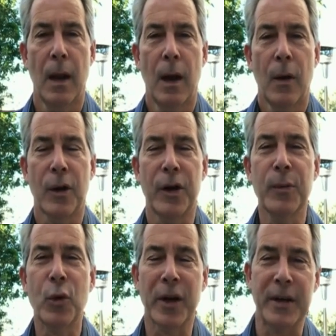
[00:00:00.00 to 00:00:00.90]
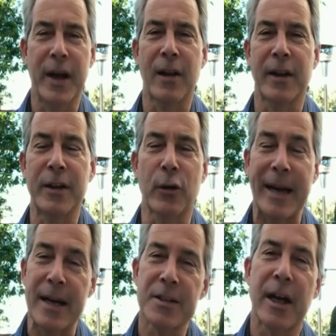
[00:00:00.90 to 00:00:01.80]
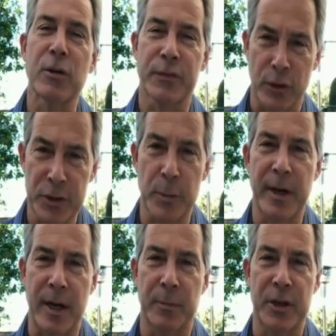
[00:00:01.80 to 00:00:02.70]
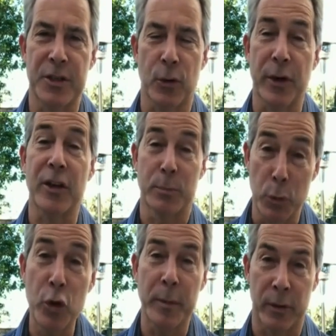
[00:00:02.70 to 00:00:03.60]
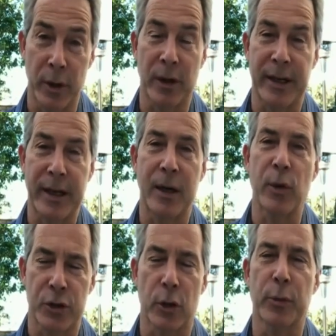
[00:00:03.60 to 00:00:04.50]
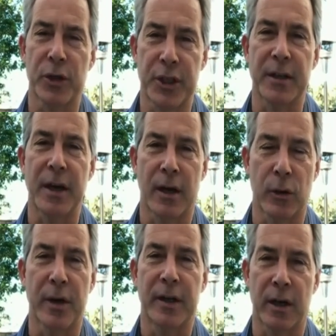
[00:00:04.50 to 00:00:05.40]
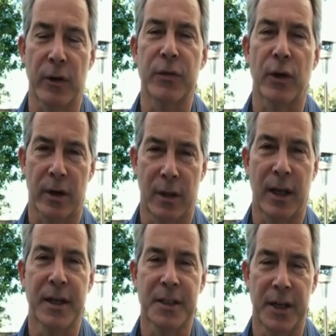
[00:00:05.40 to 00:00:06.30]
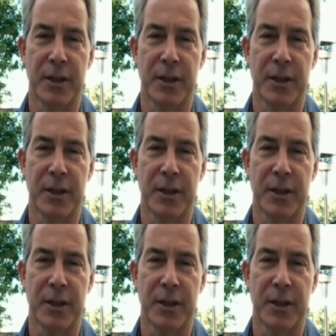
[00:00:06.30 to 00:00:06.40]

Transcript: Well, good morning, Tiala. You know, KSI was first to pick up this story, this movement, really, and we sure appreciate the ongoing coverage for our clients. Thank you.